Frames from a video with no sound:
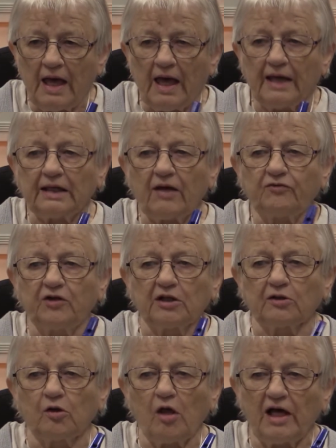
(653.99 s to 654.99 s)
And I've done
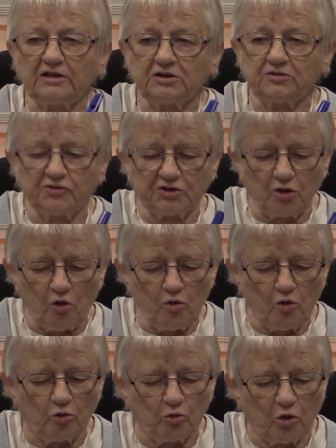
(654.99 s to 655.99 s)
lots of
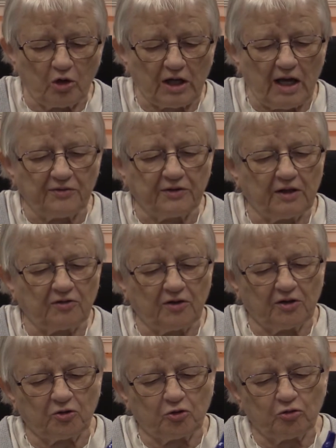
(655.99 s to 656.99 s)
solo work, and the,
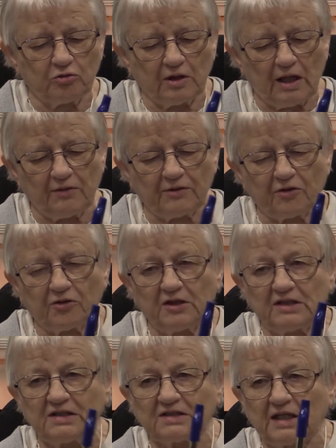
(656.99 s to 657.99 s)
the, and the
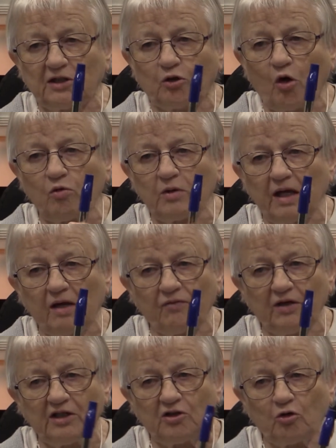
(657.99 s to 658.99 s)
thing is they don't have
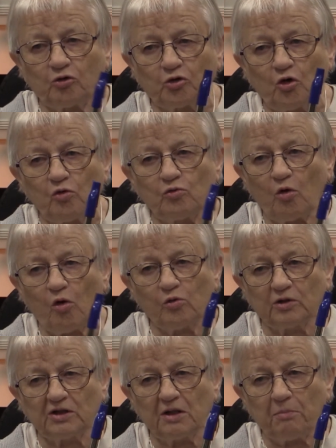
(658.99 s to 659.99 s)
any tone hole
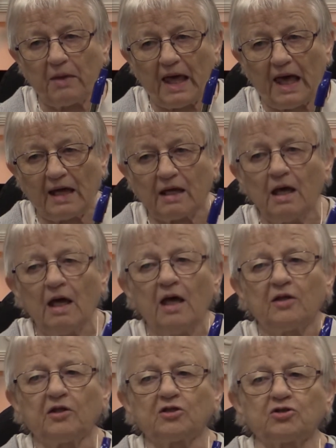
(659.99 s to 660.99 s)
in the back,
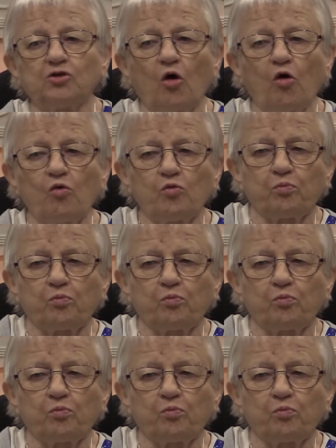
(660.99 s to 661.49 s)
there's no